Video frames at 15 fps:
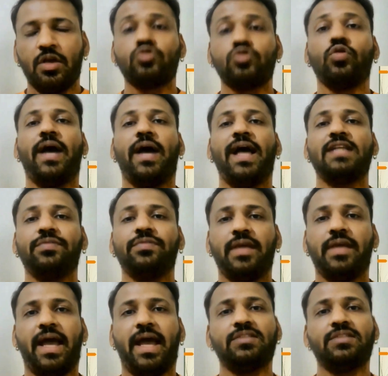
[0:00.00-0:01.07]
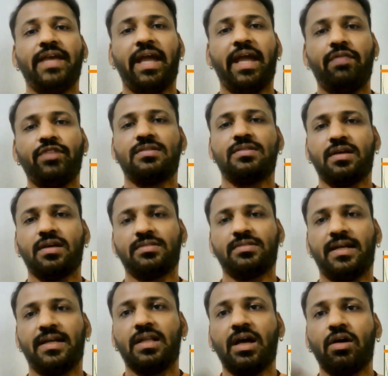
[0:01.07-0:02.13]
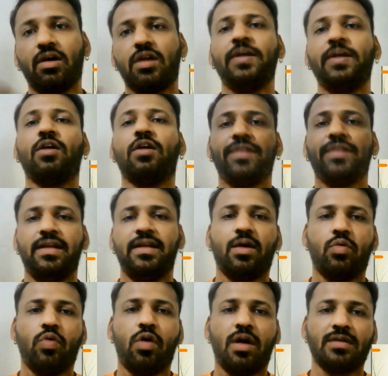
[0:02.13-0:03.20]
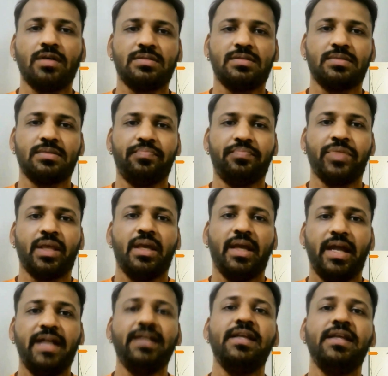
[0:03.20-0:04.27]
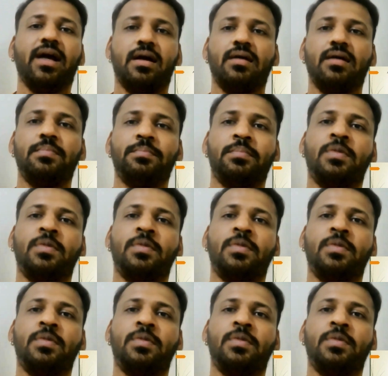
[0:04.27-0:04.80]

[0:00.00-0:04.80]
So as we have discussed, that government of India wants India